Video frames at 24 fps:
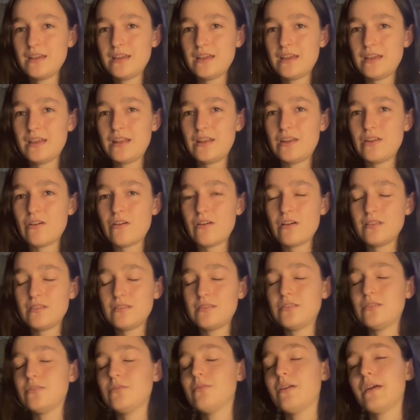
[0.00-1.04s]
and
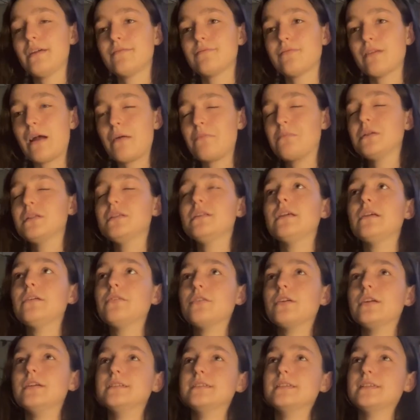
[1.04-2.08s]
not do like rapid
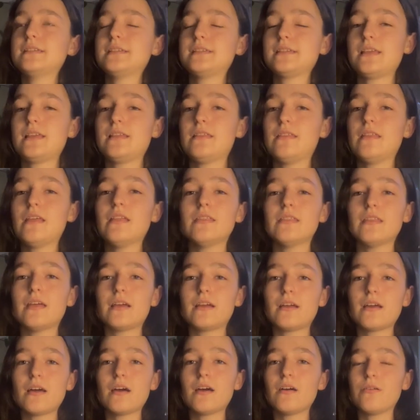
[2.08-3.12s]
decreases and then
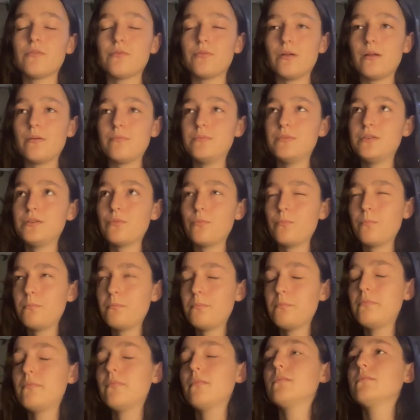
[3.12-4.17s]
like a ribbed
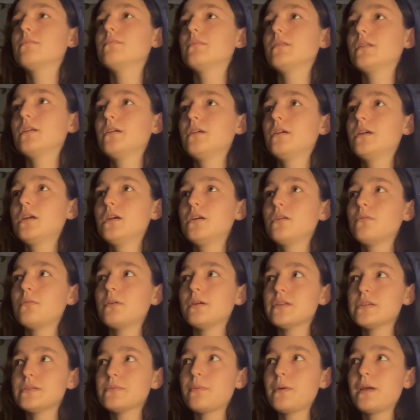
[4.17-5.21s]

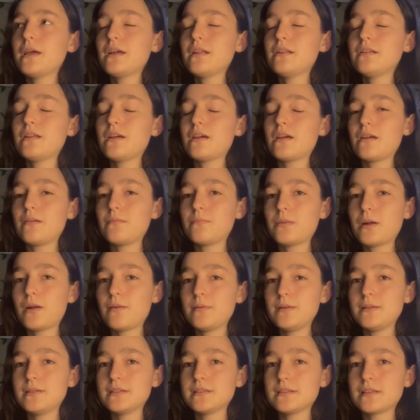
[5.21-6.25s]
waistband. I'm
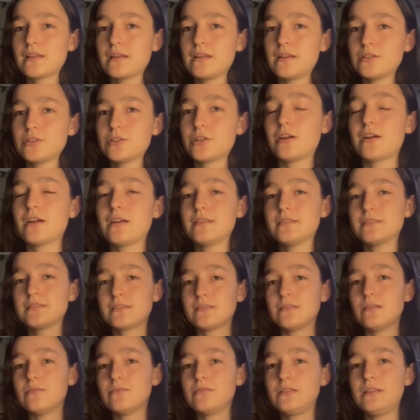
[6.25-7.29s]
probably just gonna try and
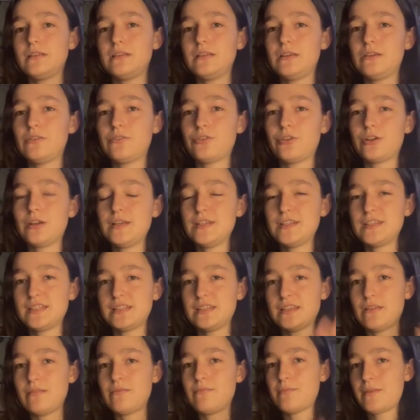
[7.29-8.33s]
slowly
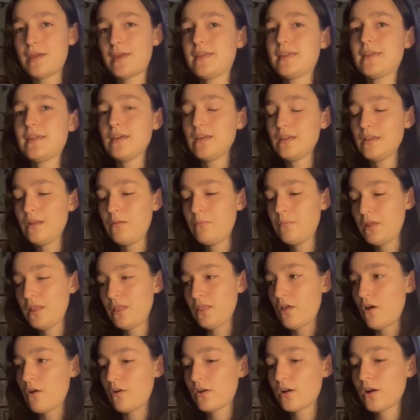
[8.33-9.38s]
decrease and make it a bit
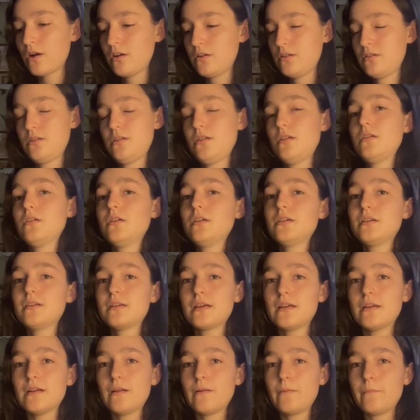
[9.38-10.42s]
longer.
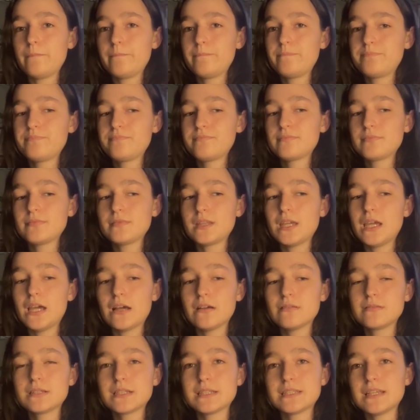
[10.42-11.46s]

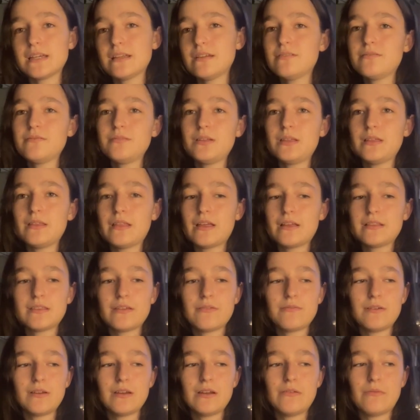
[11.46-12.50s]
Yeah, because I don't really like
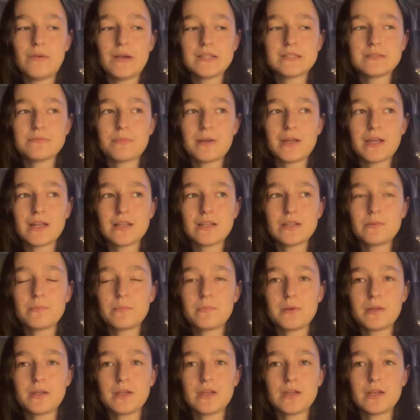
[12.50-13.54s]
the fitted waistband,
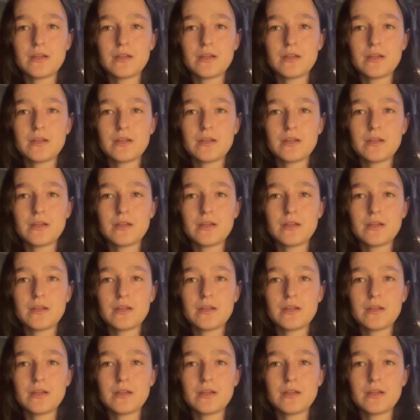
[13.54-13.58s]
but